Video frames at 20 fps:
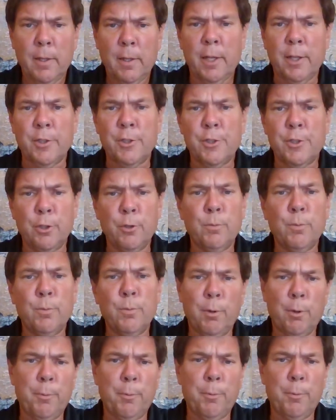And soon we
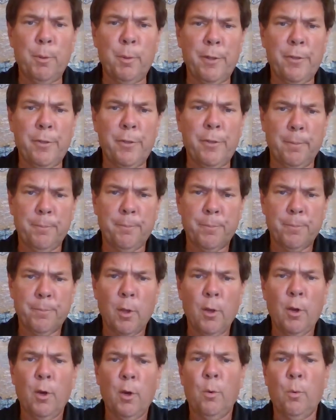will be with him.
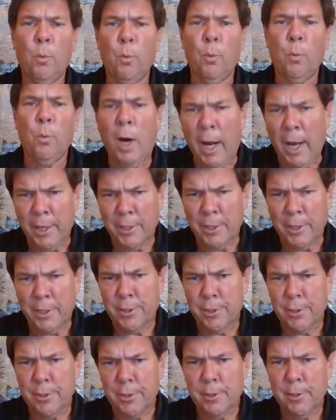
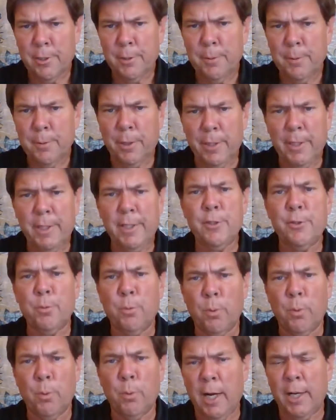Watch. Please
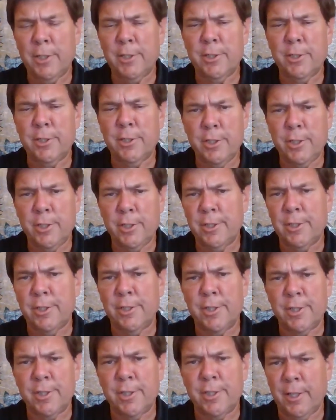watch, as
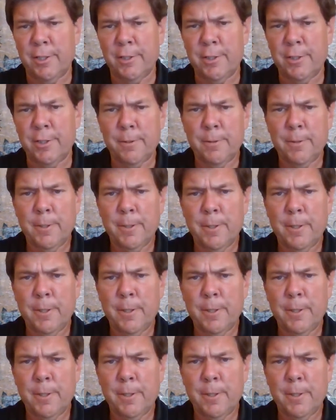Jesus says.